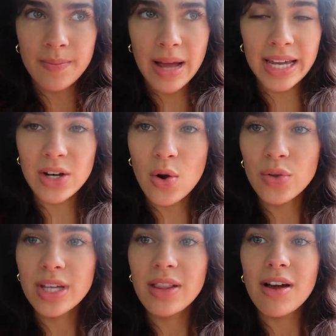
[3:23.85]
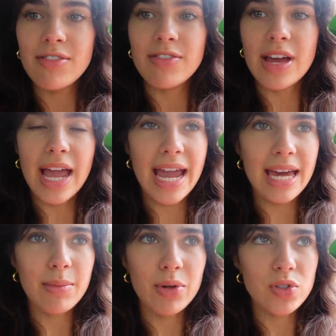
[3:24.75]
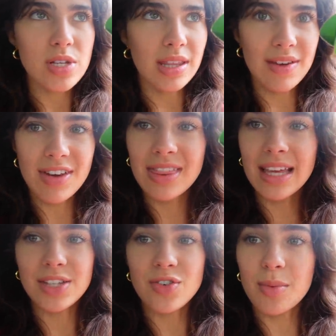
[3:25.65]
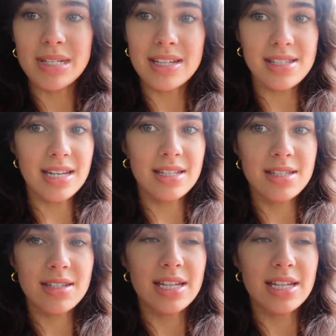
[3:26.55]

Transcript: I can only love animals and living things from a distance.